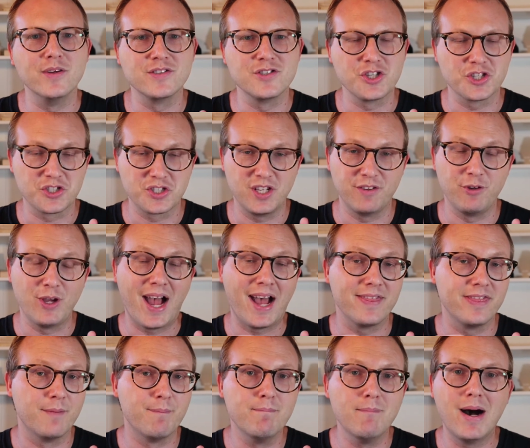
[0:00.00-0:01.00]
It's just if you
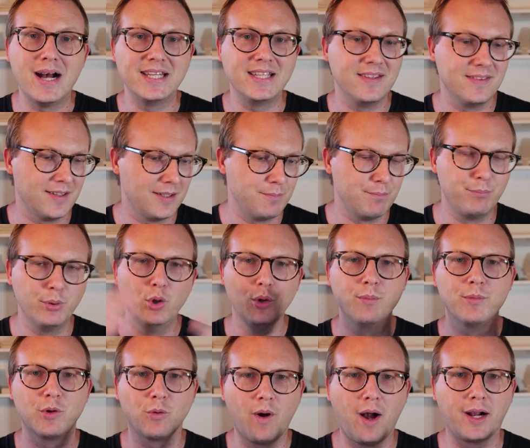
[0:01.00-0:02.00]
had the money, then
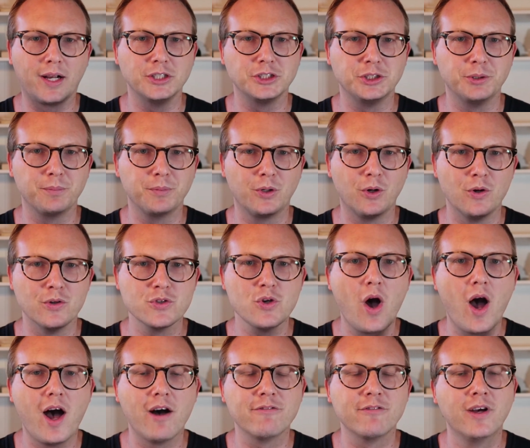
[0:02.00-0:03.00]
boom, the rocket ship goes
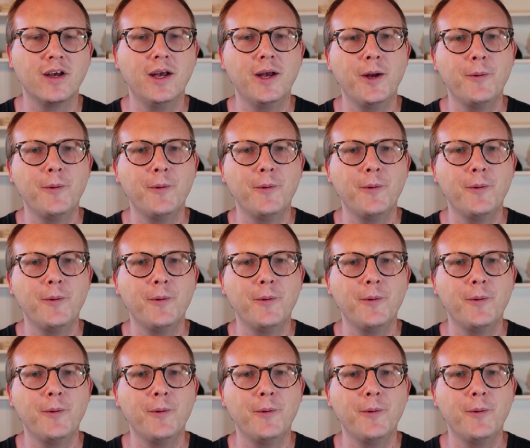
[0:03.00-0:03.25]
off.